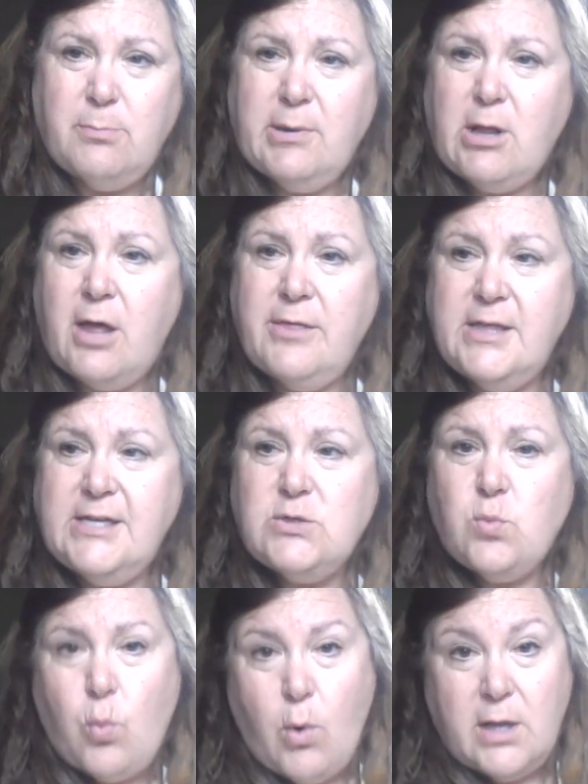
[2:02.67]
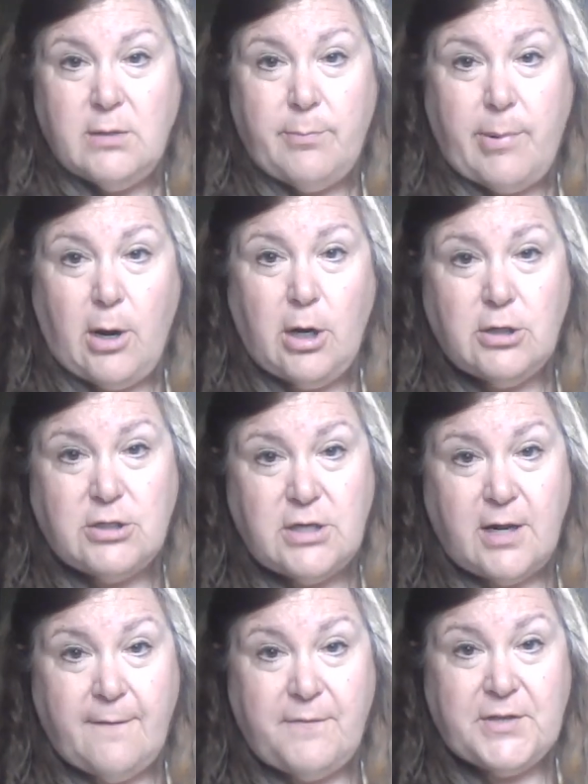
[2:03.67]
but on this one part
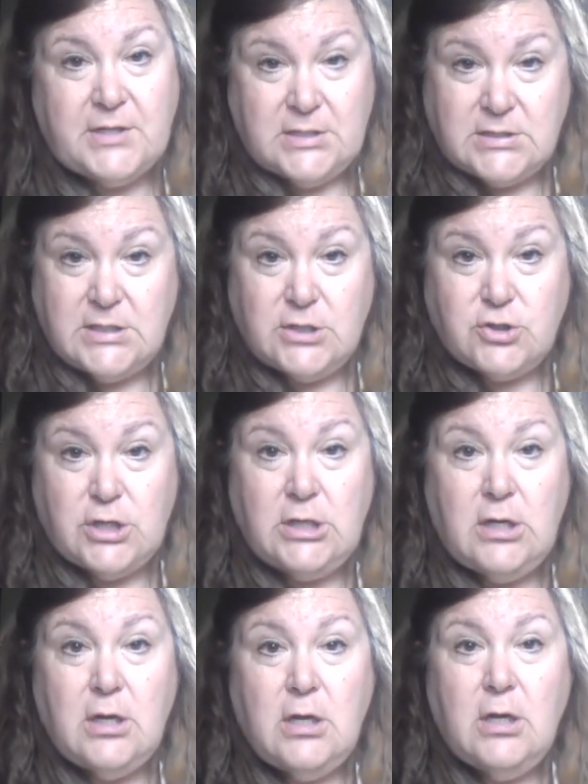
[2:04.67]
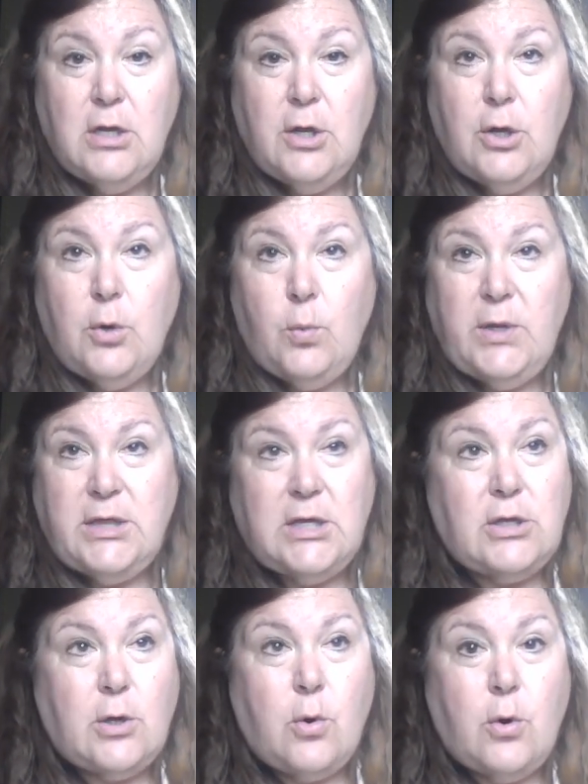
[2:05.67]
of the decision, we
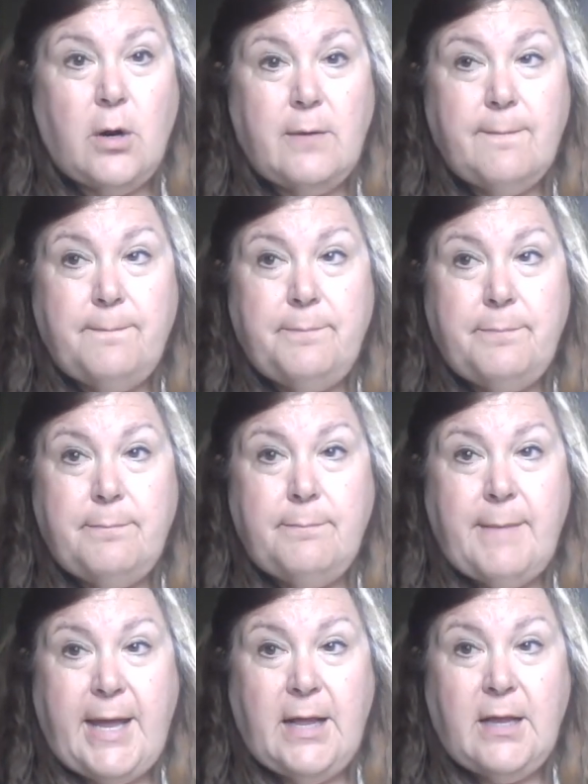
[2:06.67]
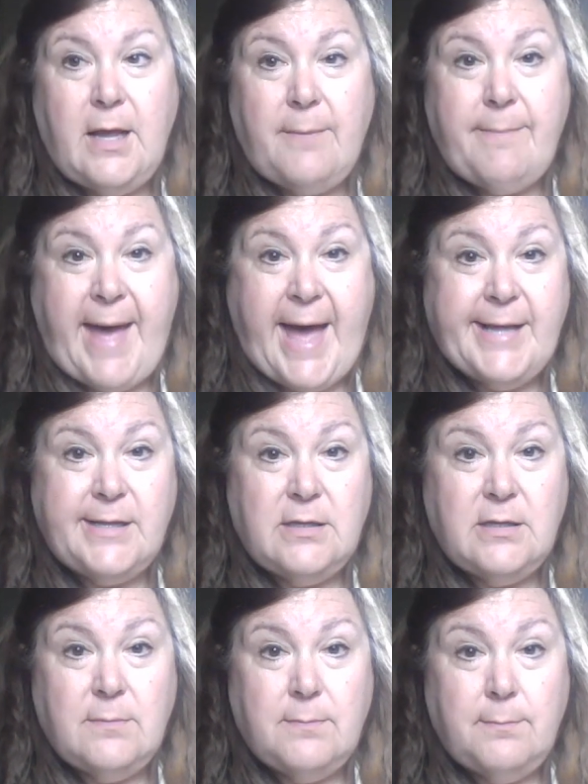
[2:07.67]
think the court made a bad
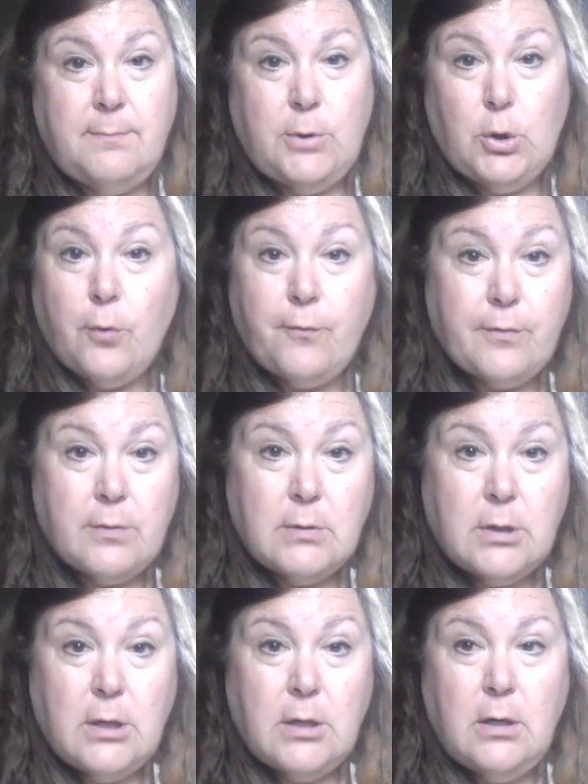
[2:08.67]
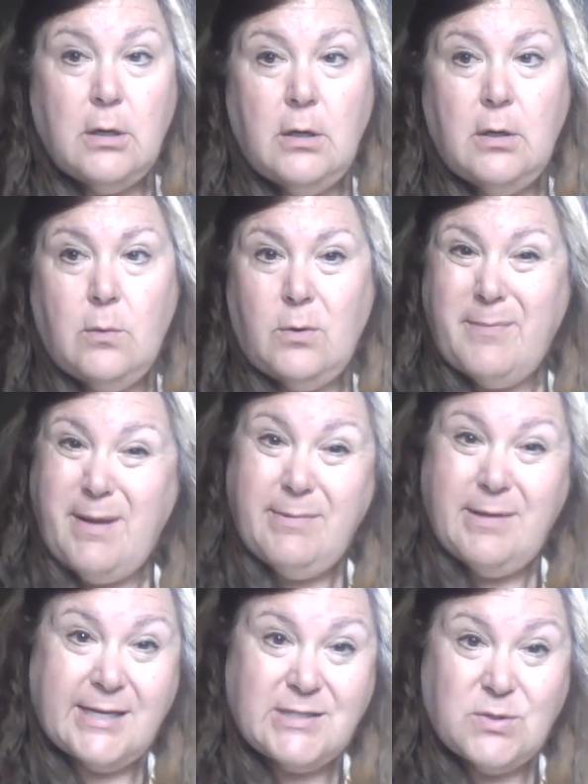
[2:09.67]
move. Well, maybe
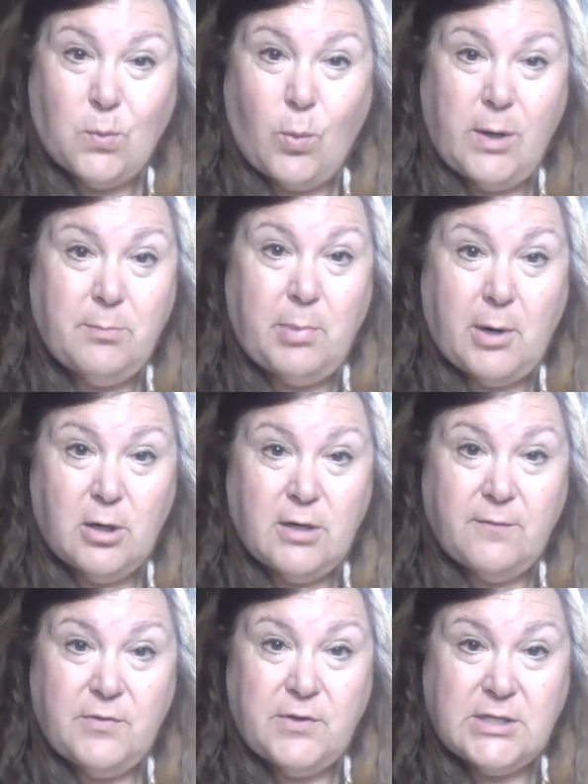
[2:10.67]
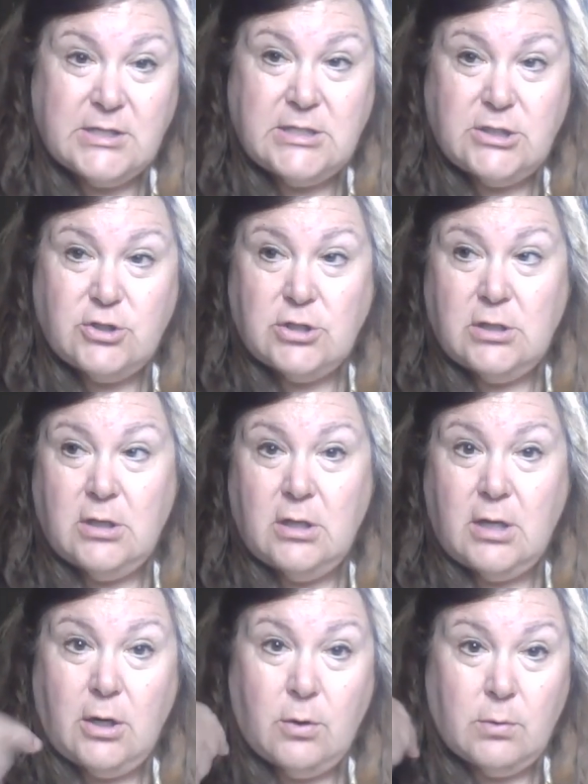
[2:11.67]
that's the one part of the decision
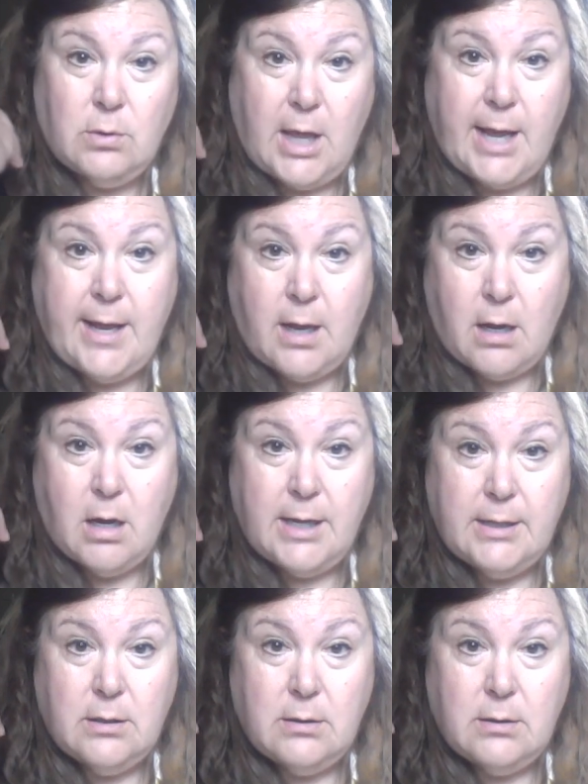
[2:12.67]
that you're relying on.